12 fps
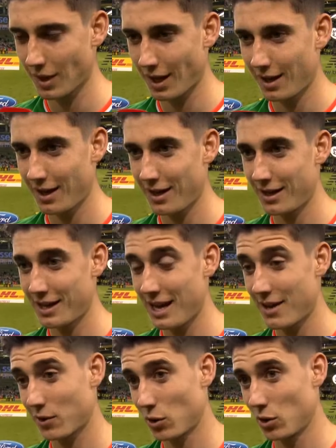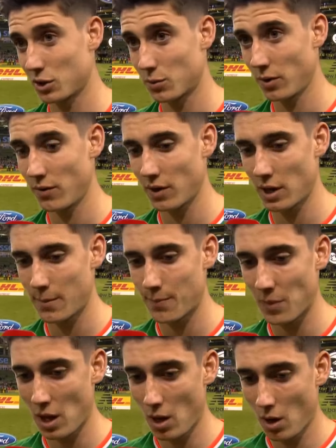Yeah, of course.
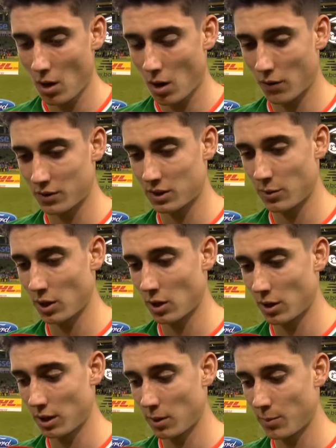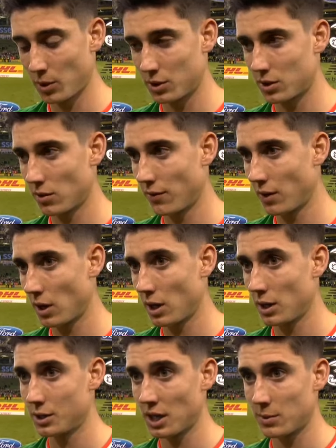Obviously, we got the boost of
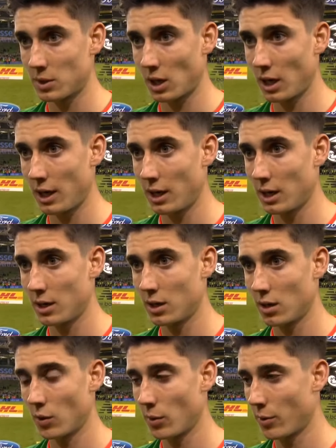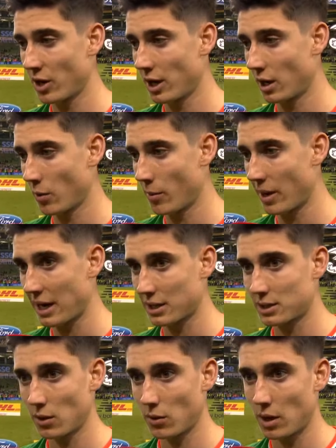James McLean and Robbie Brady coming back,
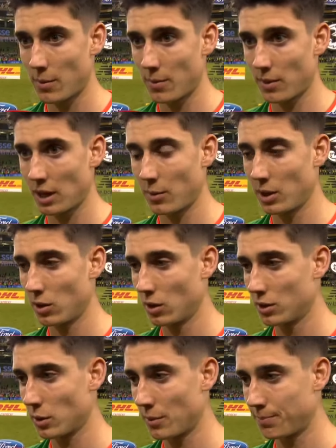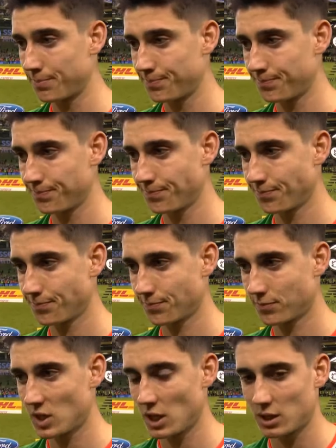so that'll be good as well.
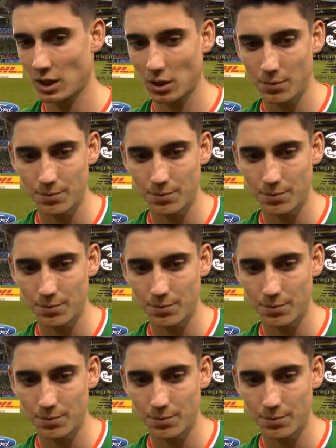Cheers, thank you.